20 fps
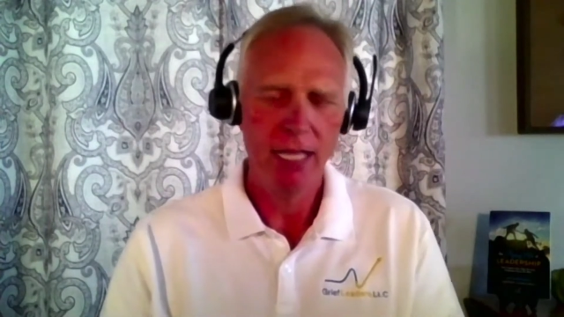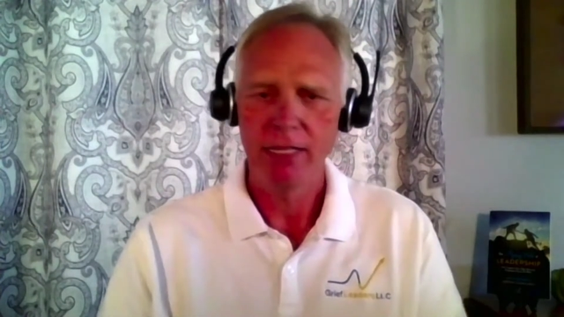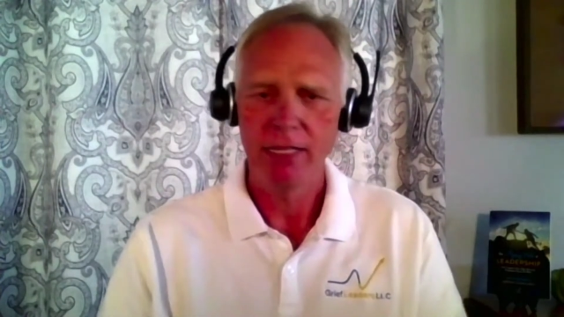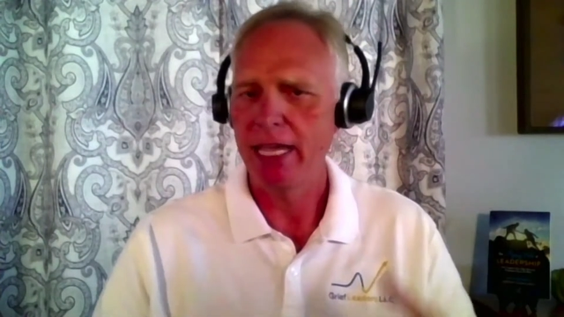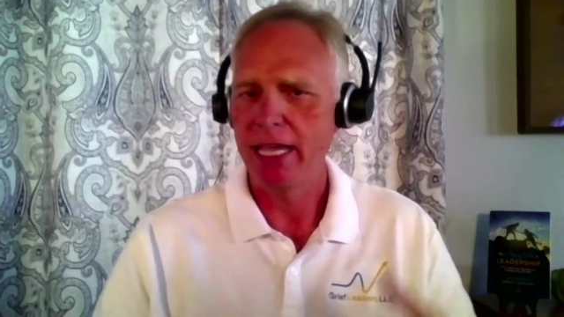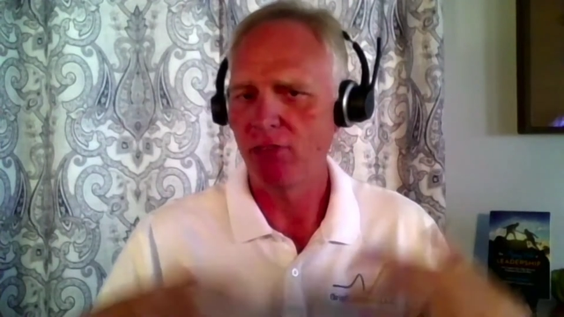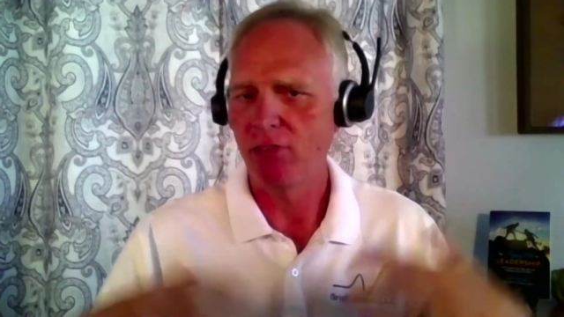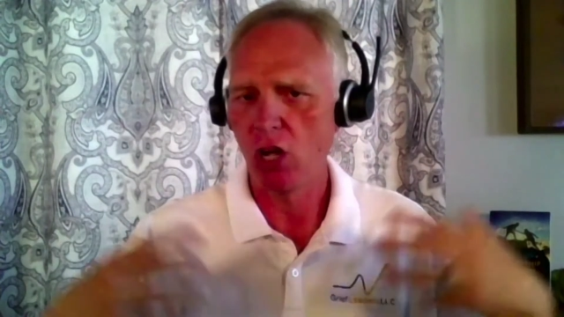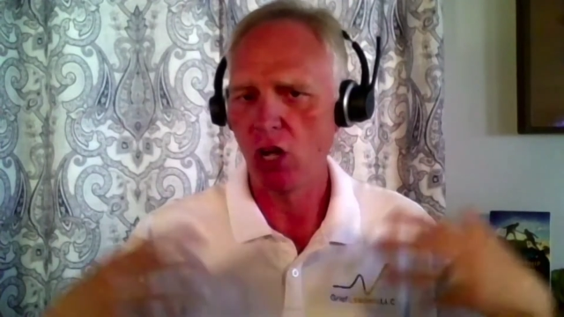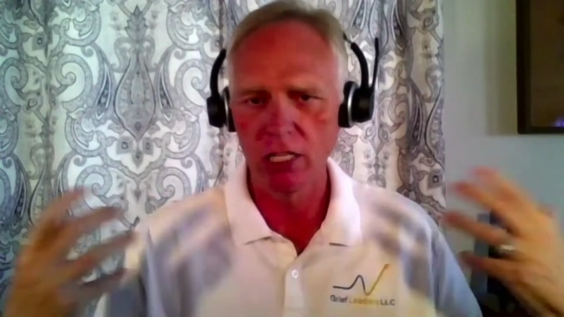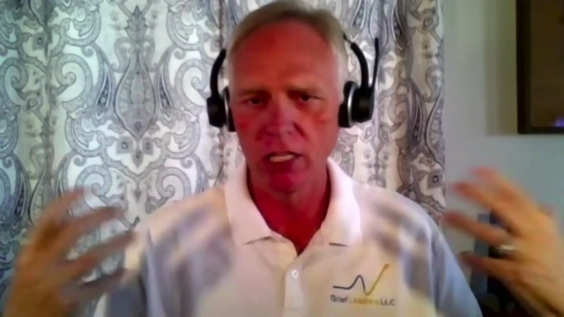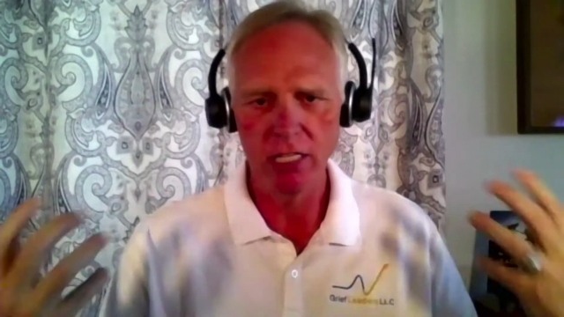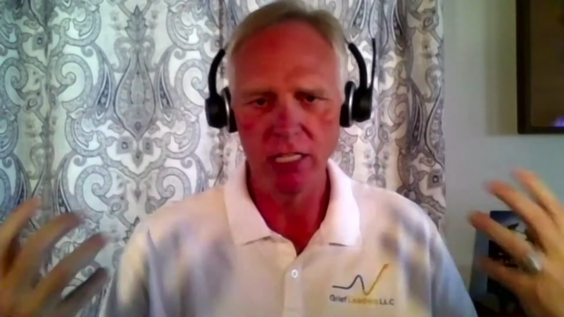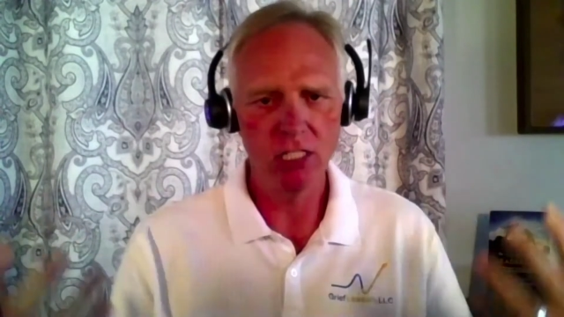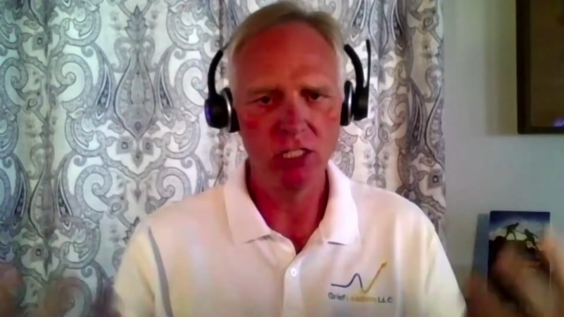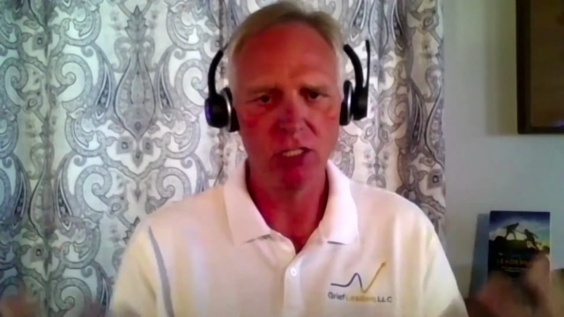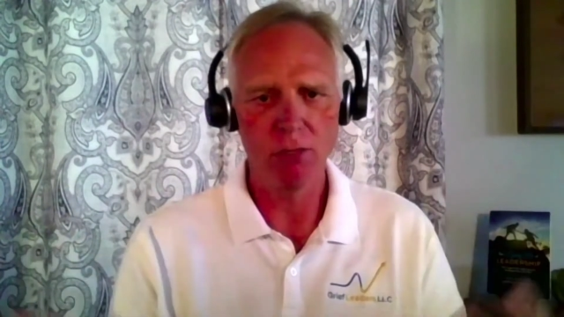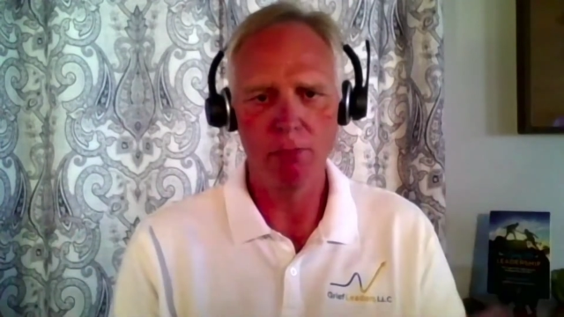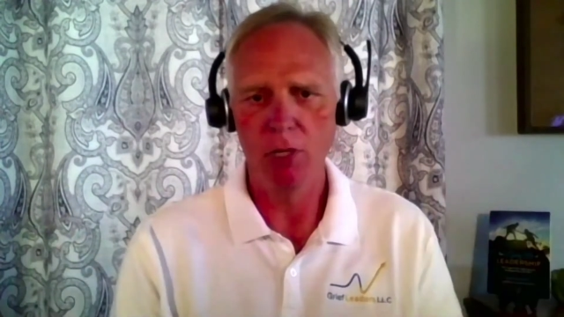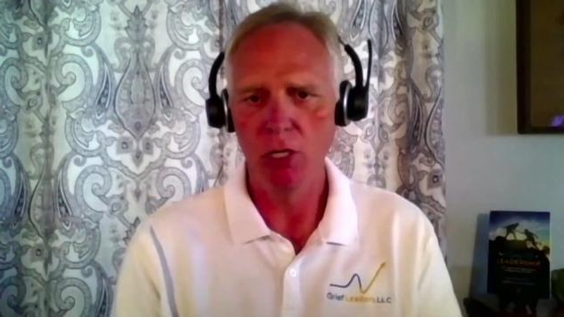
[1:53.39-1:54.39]
they have all of
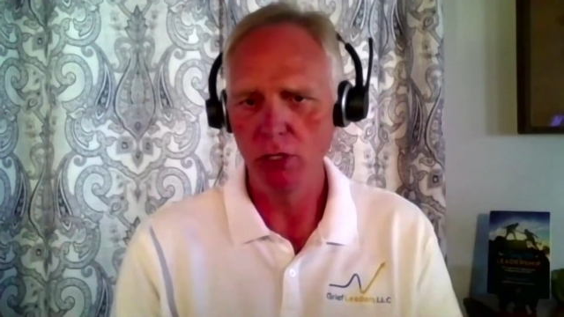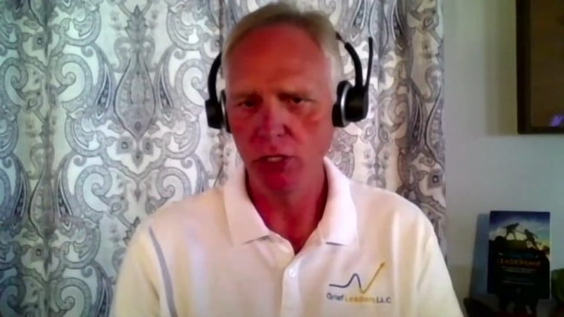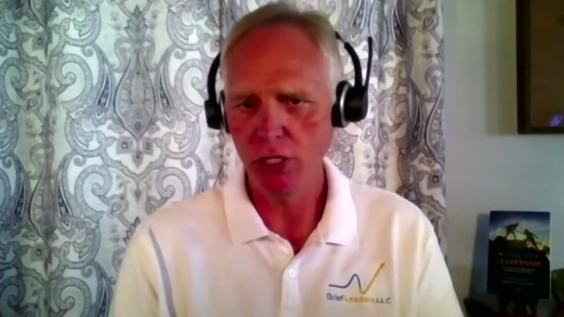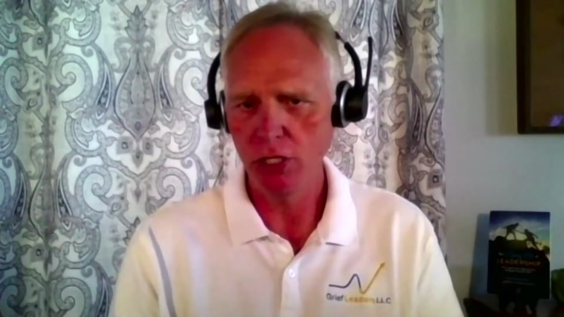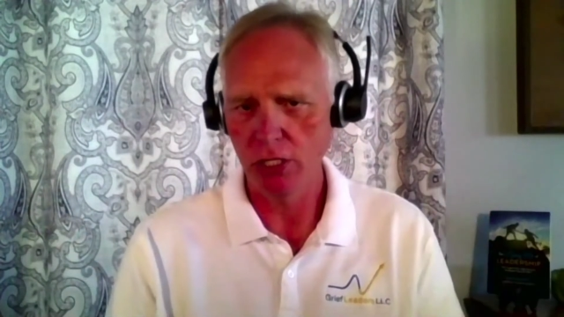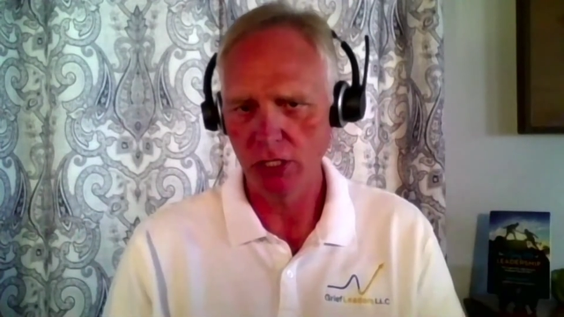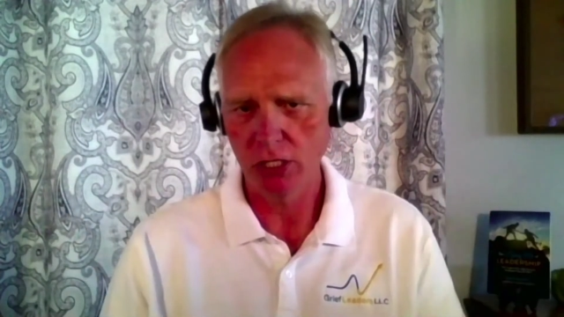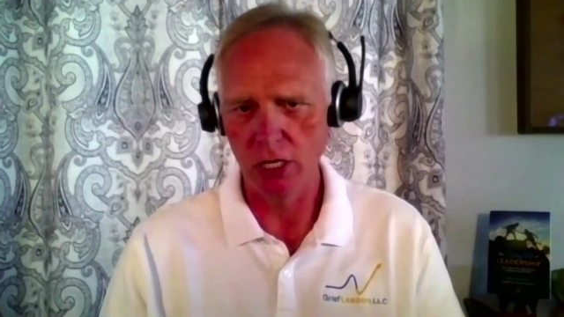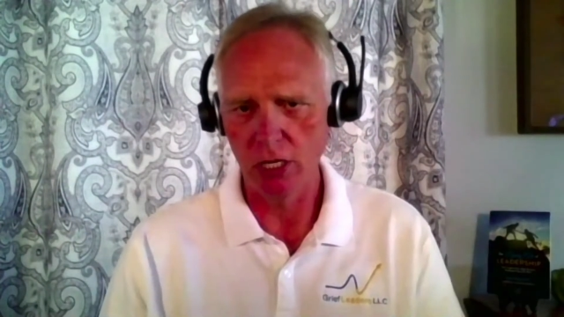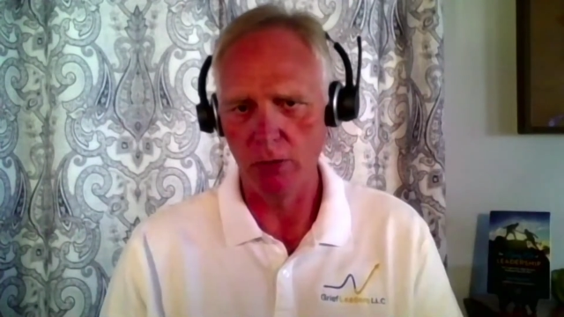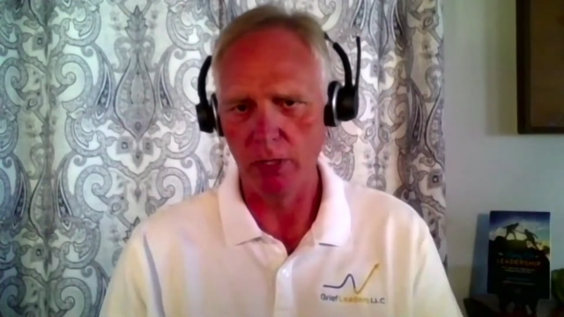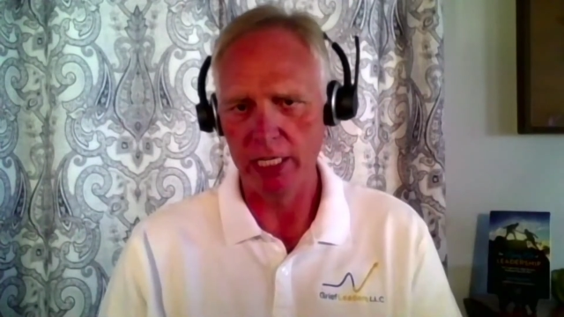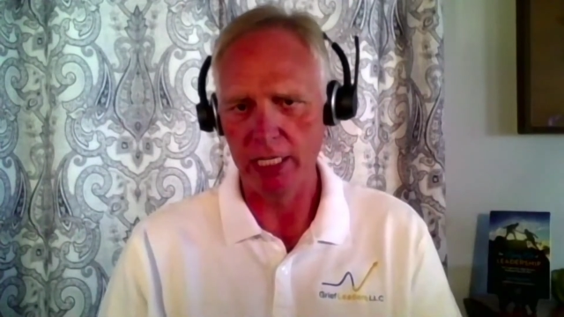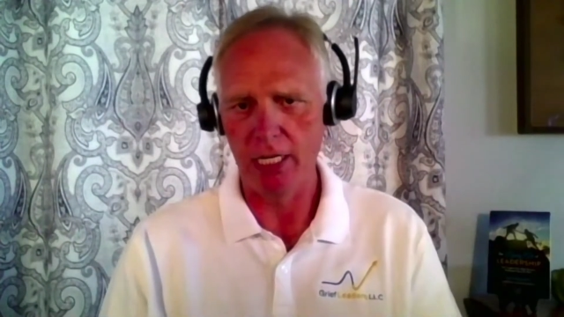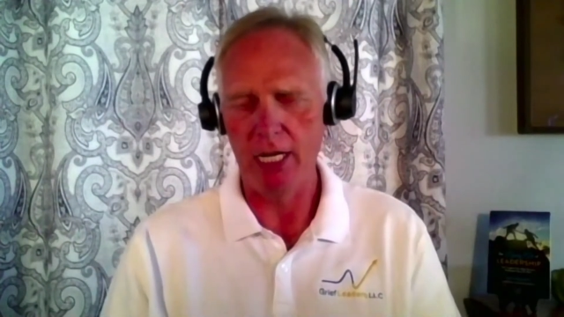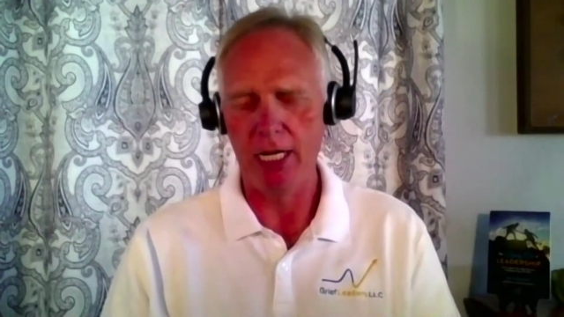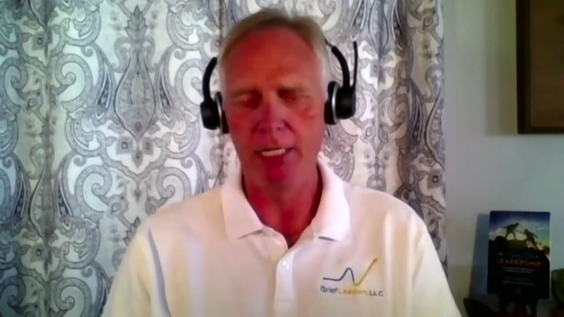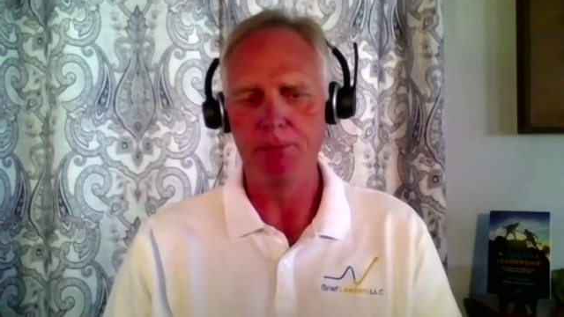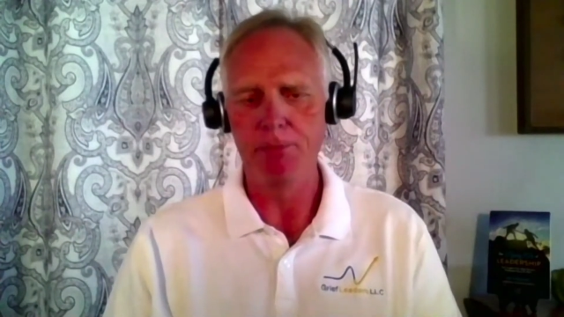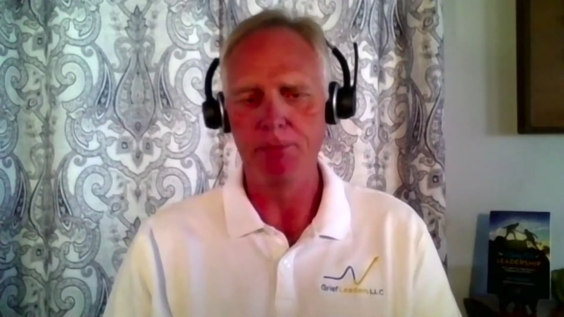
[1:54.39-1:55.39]
these emotions going
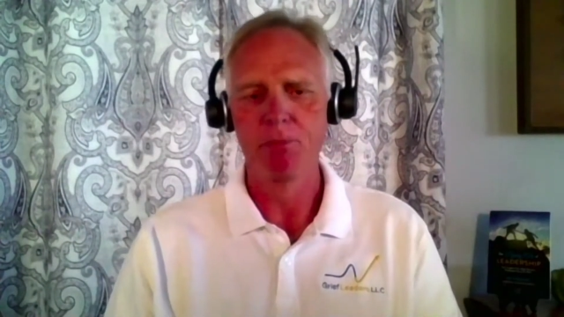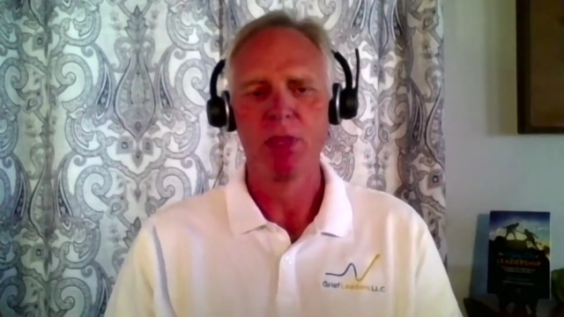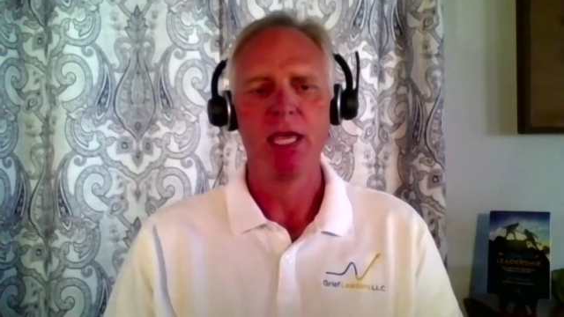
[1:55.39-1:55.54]
on.